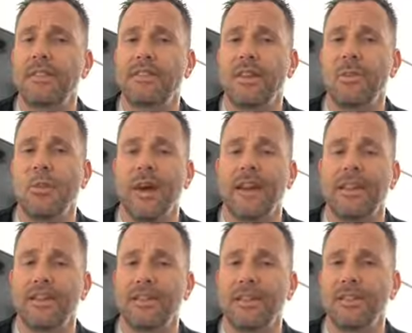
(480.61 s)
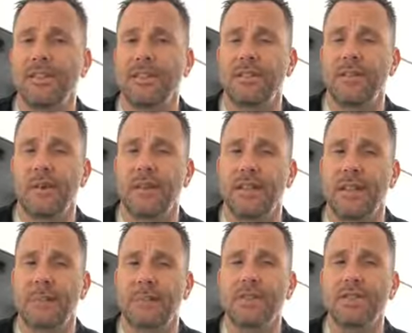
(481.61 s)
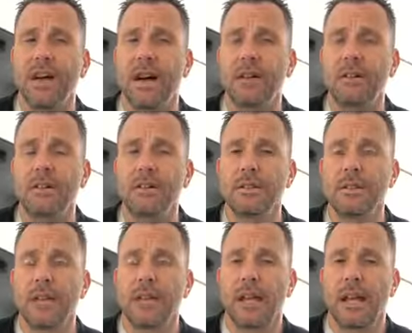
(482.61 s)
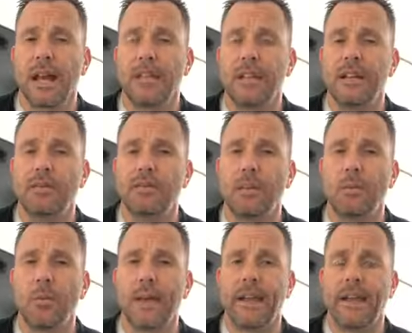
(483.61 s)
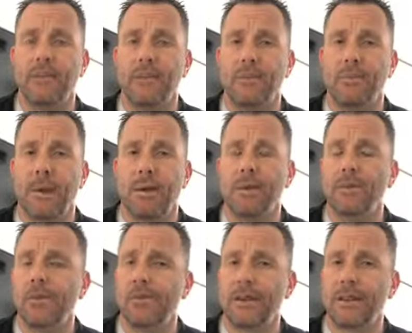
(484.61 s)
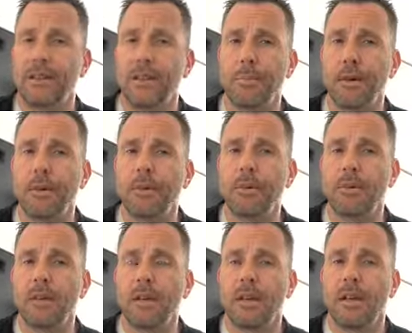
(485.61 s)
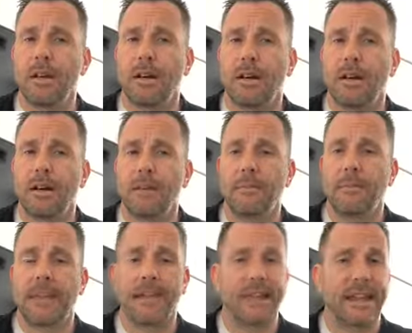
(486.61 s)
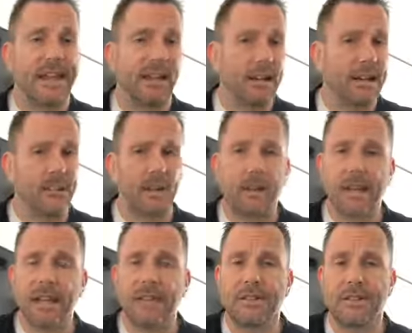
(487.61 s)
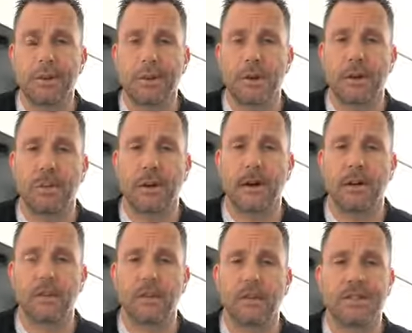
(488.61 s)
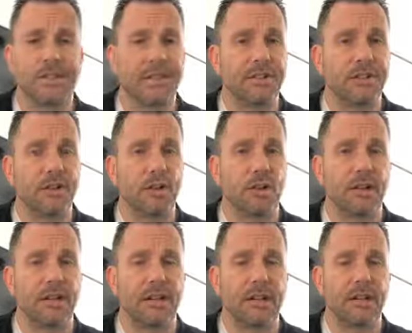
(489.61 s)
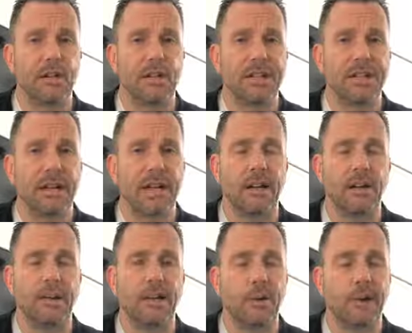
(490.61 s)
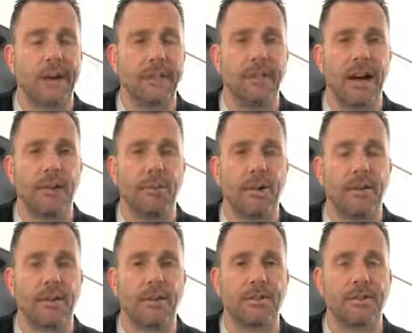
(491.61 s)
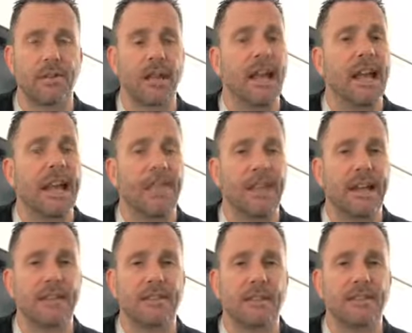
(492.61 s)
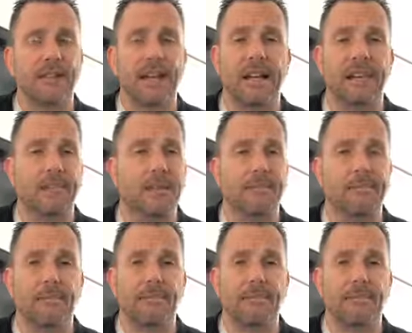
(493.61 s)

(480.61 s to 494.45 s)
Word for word: I think in some ways, Jesus is a very typical child. I think in some ways, his parents are very typical um, that they had a lot of other kids to worry about. Jesus was not an only child. You know, he had five brothers, and that does not